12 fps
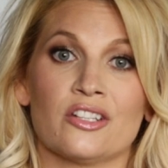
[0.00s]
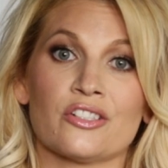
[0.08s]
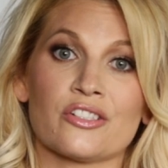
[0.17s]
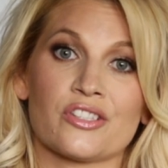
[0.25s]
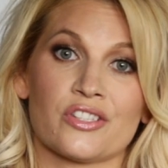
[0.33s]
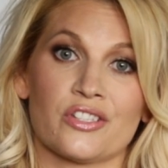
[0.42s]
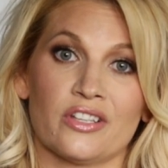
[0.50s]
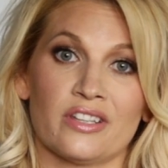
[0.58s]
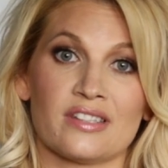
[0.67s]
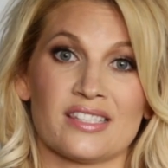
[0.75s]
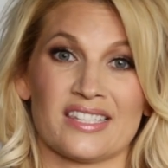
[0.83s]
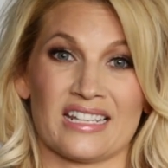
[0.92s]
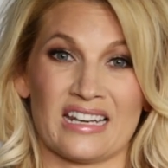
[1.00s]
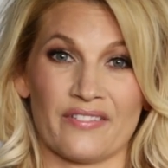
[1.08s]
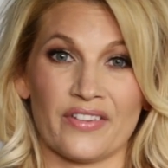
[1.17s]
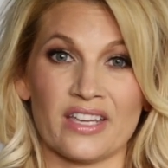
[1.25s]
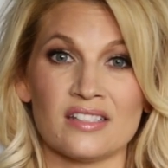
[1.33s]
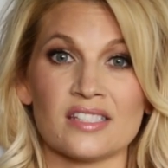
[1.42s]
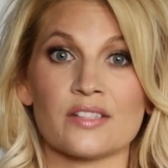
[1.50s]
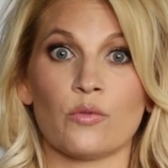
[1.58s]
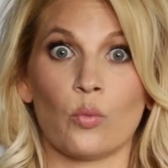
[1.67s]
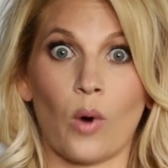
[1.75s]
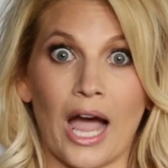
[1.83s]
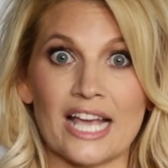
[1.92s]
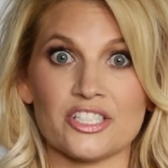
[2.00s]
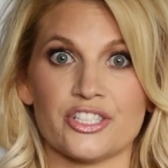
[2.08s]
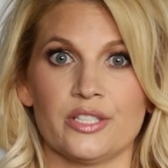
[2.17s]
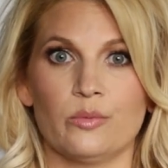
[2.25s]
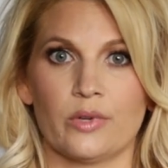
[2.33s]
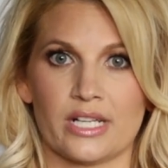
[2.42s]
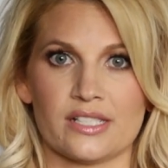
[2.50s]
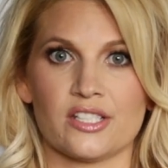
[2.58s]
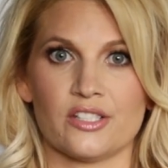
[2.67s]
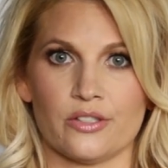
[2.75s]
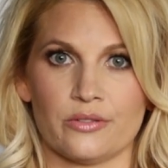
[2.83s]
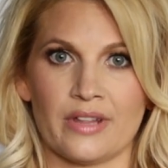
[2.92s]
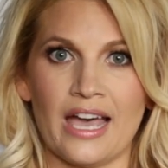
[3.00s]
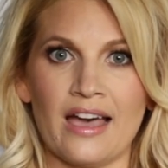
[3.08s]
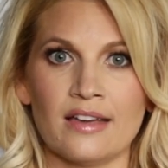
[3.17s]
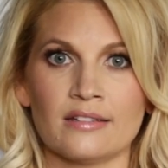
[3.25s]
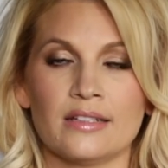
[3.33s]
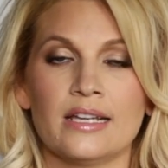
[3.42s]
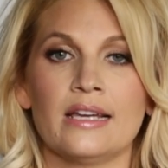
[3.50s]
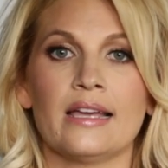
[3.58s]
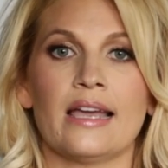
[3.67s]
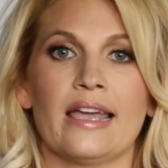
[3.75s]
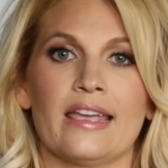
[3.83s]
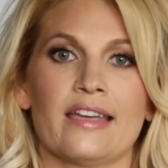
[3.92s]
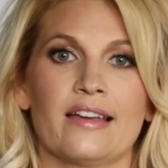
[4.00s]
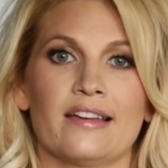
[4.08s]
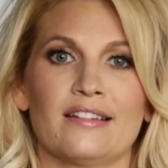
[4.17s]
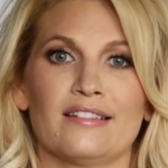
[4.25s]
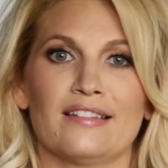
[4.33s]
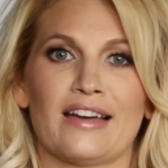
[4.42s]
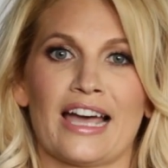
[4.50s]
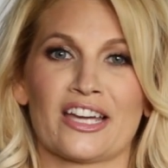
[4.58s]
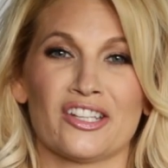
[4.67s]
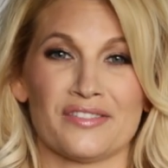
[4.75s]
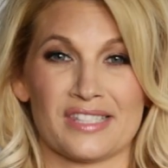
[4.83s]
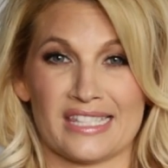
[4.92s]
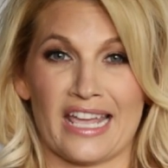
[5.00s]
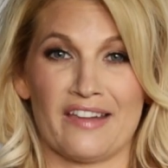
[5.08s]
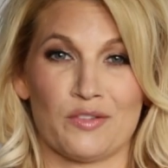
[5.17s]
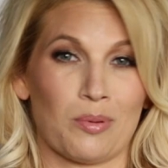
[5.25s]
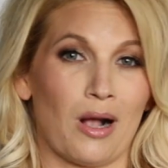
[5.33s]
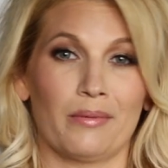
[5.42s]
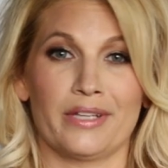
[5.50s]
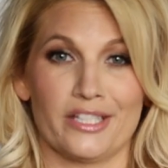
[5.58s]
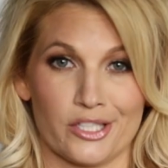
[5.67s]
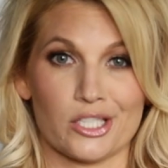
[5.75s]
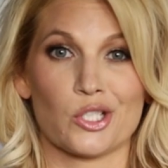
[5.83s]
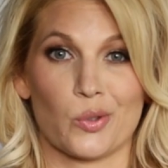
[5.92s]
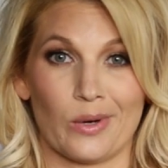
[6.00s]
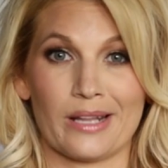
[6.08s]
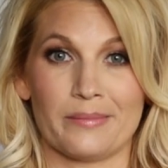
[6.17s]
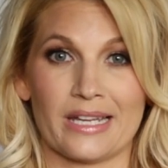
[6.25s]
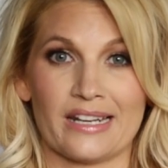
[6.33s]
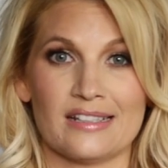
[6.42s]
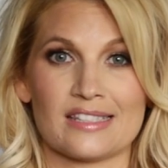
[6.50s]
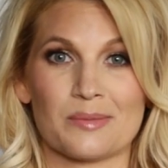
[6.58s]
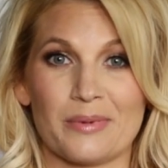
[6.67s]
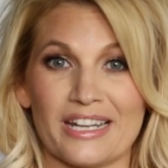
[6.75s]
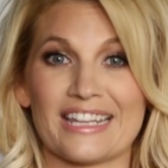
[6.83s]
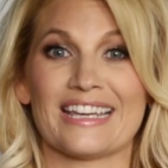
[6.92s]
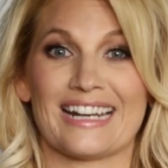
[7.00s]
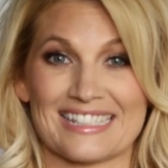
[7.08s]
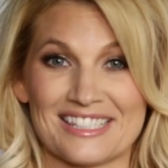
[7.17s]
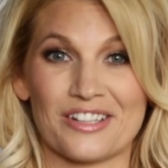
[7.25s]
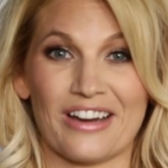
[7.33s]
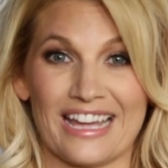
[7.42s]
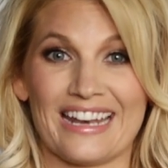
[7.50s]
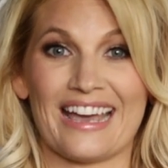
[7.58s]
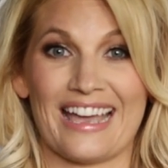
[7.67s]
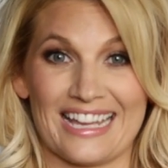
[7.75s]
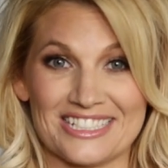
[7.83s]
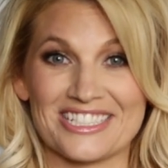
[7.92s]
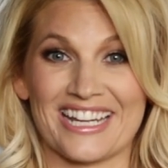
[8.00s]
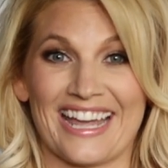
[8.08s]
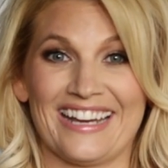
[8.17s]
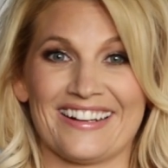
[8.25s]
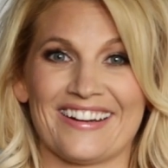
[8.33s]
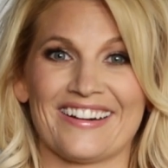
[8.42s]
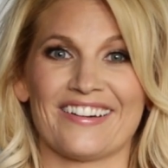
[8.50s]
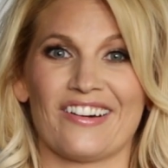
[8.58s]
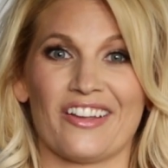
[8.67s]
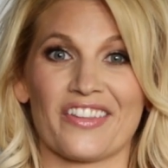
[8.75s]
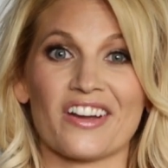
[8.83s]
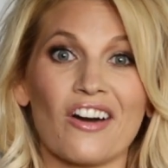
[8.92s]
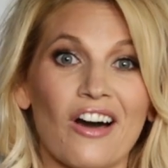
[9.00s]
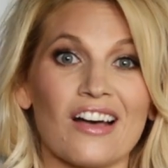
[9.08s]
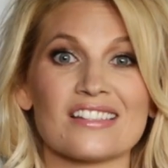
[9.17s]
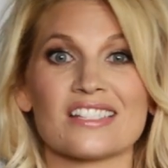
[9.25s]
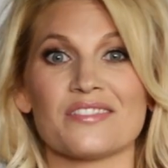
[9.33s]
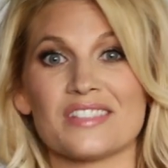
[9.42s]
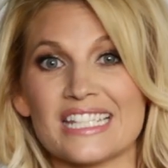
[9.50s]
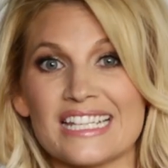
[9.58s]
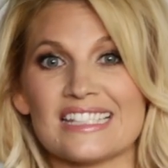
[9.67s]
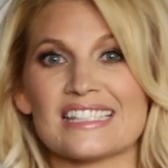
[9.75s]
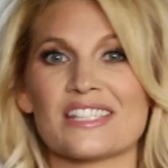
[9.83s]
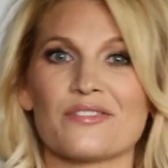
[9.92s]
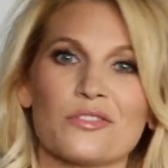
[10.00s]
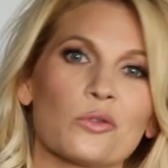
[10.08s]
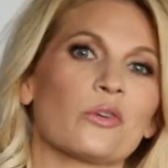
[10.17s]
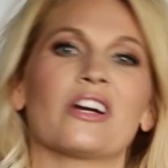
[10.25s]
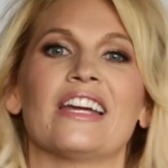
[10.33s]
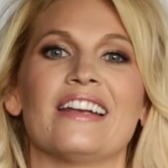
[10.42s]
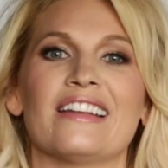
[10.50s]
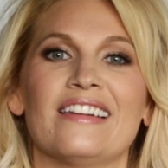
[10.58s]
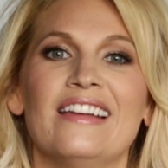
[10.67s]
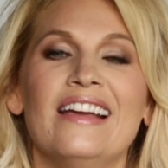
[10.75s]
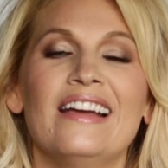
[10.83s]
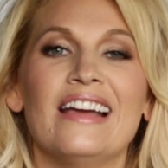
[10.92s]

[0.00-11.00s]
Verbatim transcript: understood the significance of why she wanted to do that. And I could have saved probably a good 20 minutes, but again, I still had to educate her on the cost of tents and flooring and